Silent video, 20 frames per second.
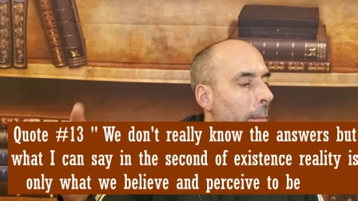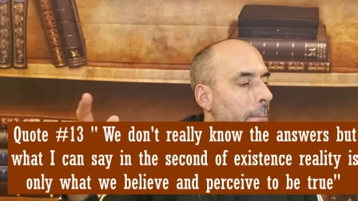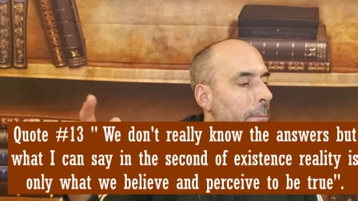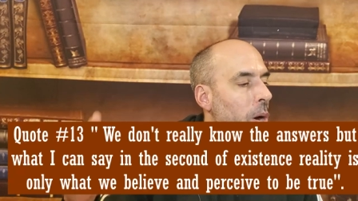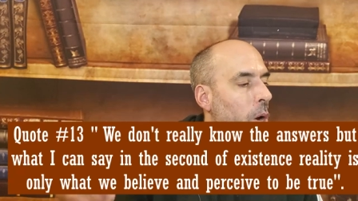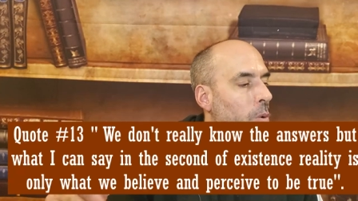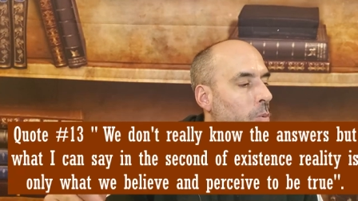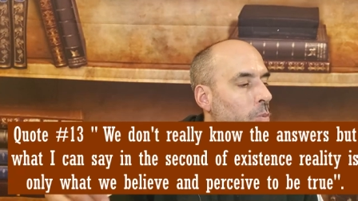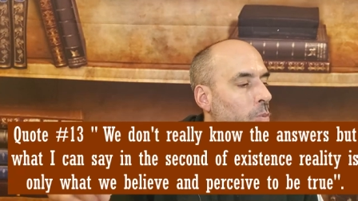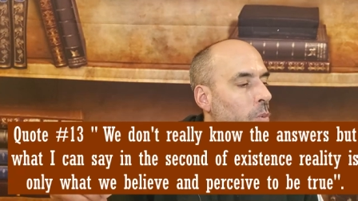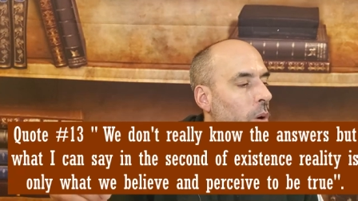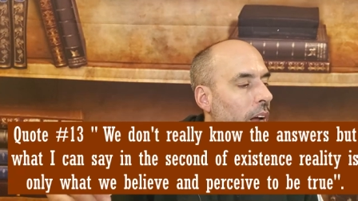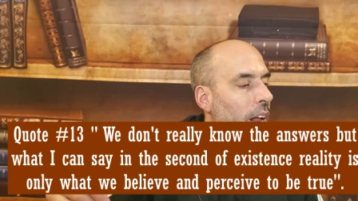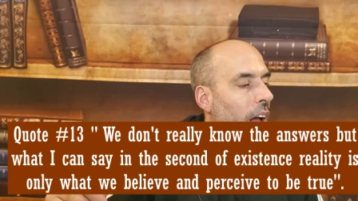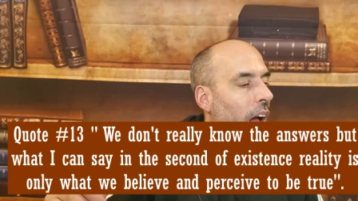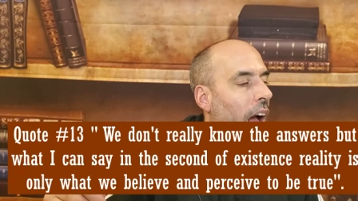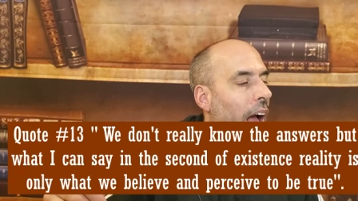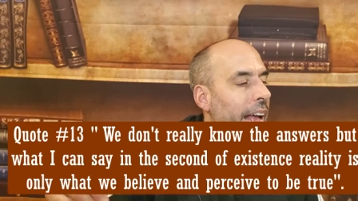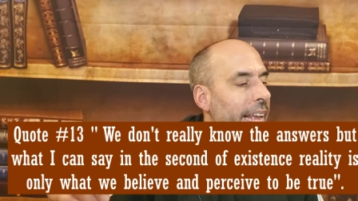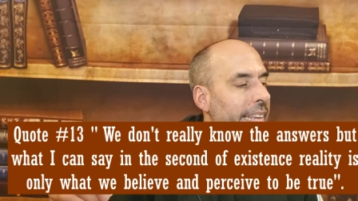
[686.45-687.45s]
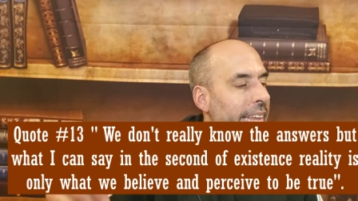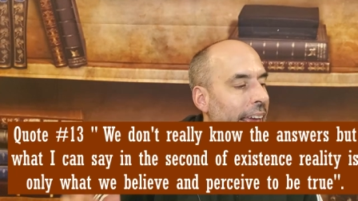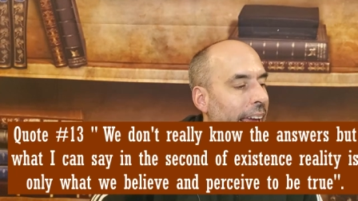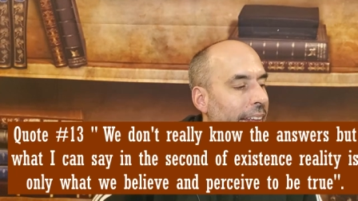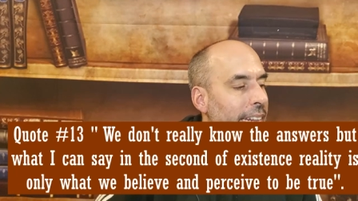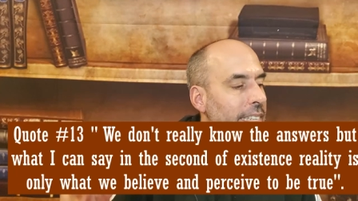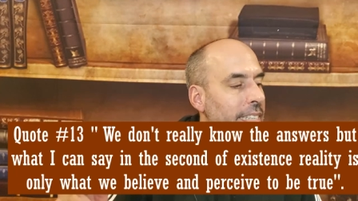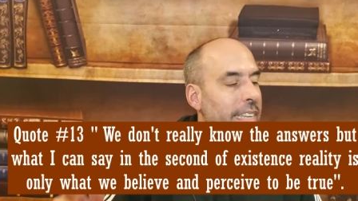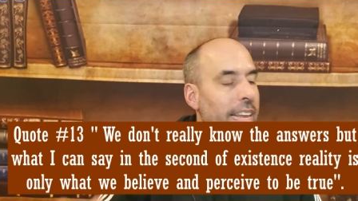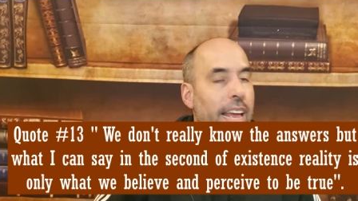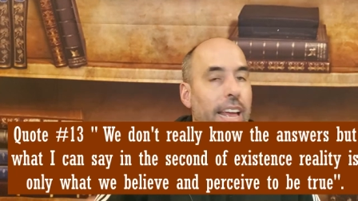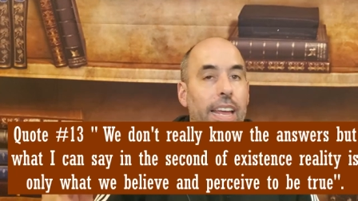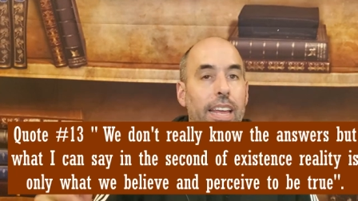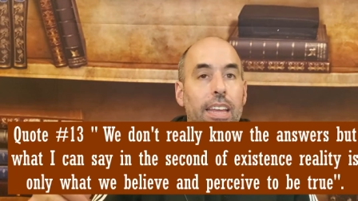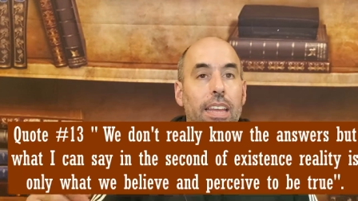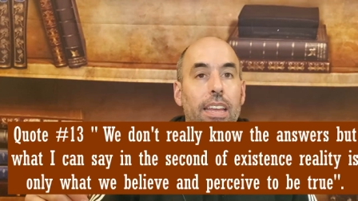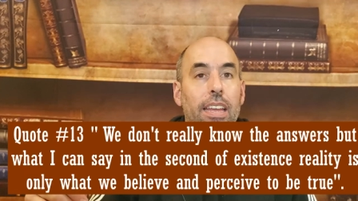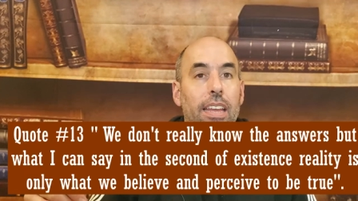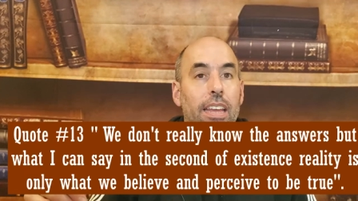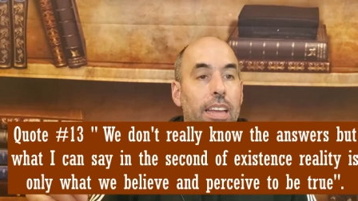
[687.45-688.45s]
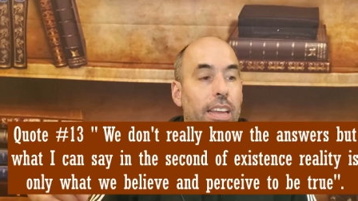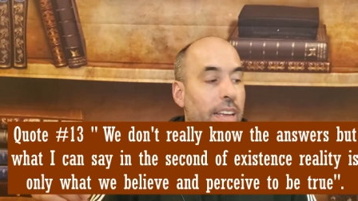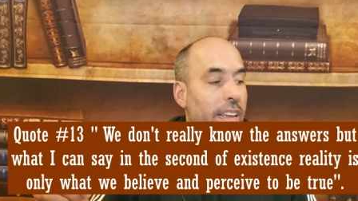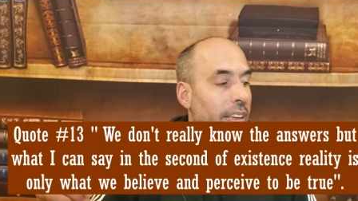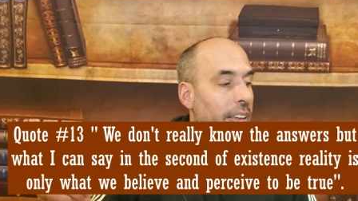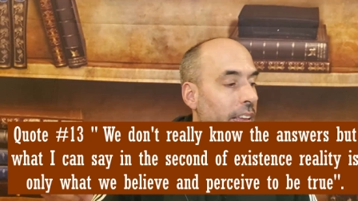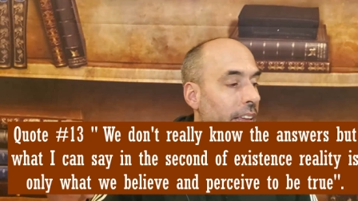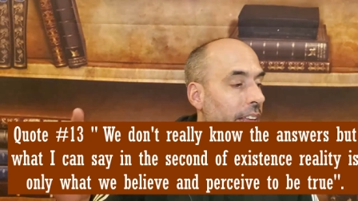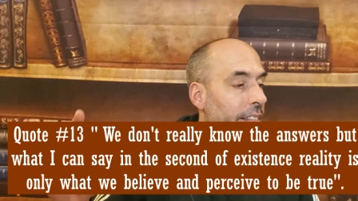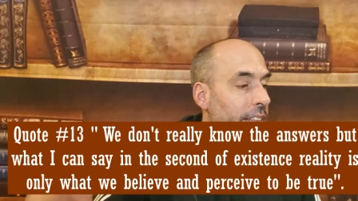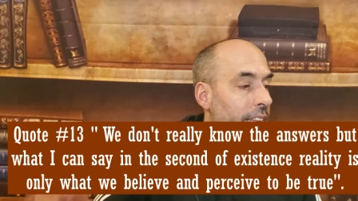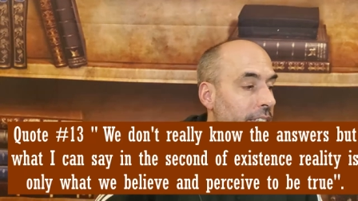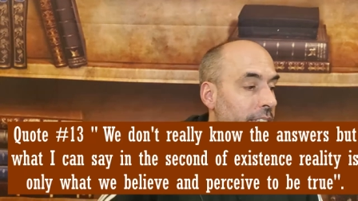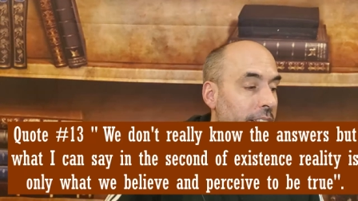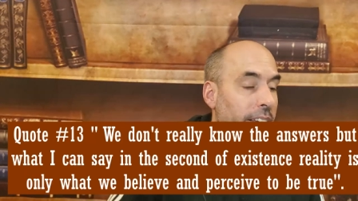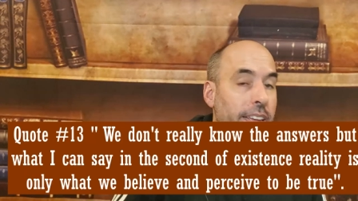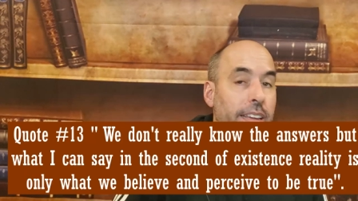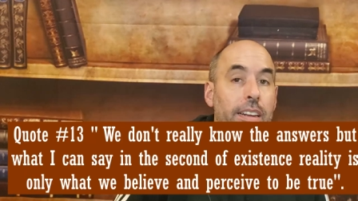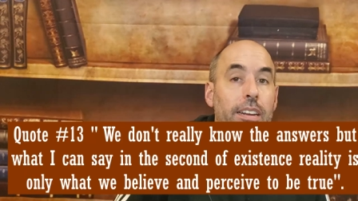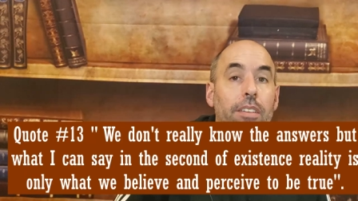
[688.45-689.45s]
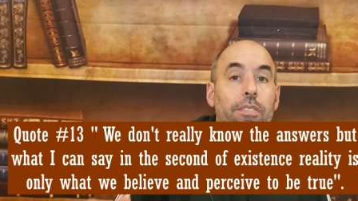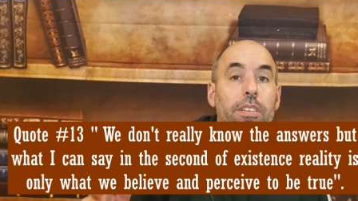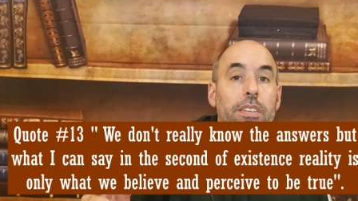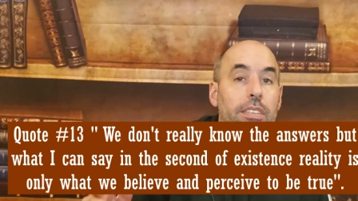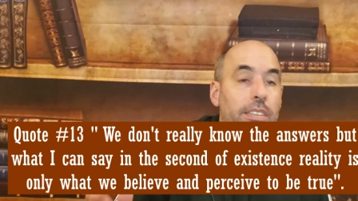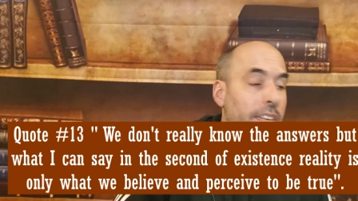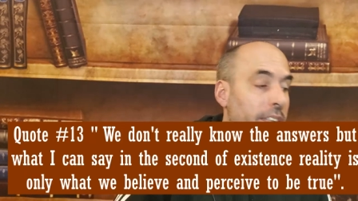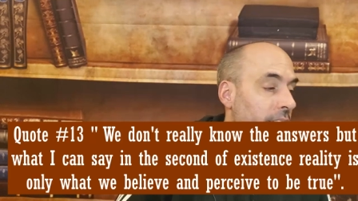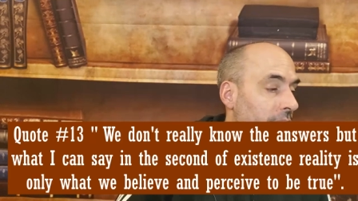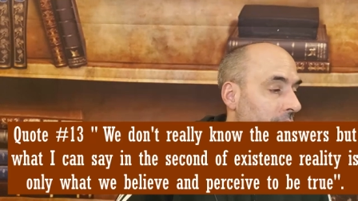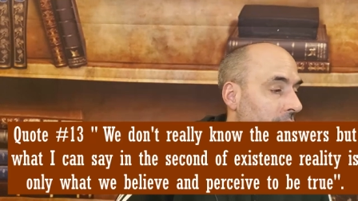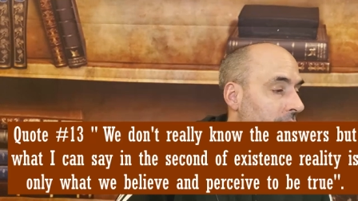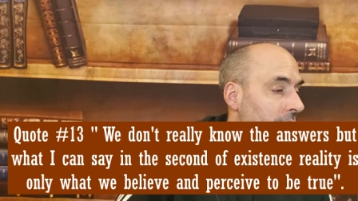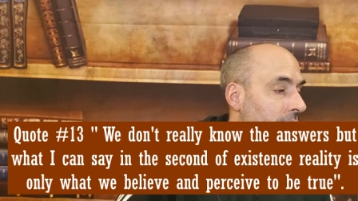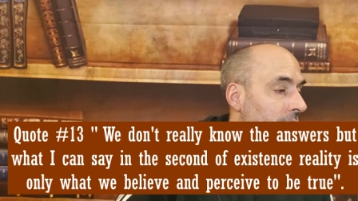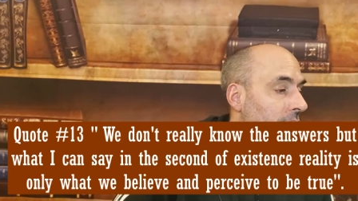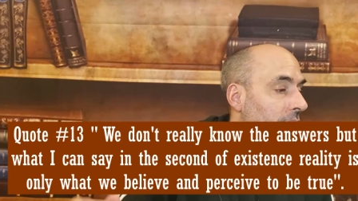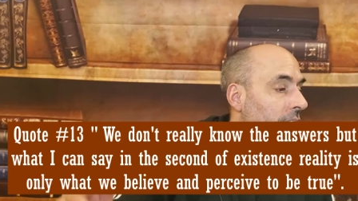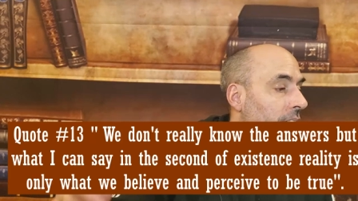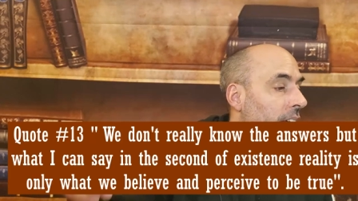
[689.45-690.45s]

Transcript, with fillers: but what I can say in the second of existence,